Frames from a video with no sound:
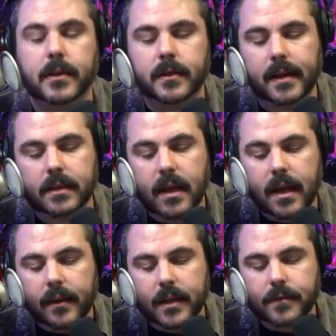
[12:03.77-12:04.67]
So
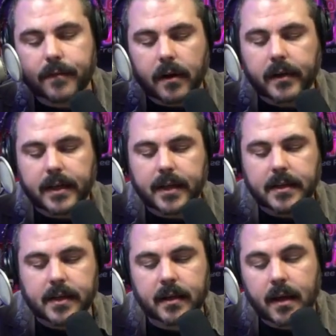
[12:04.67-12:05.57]
that's fairly
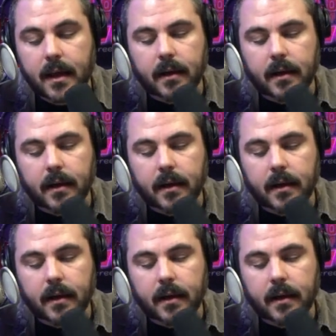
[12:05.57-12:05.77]
decent.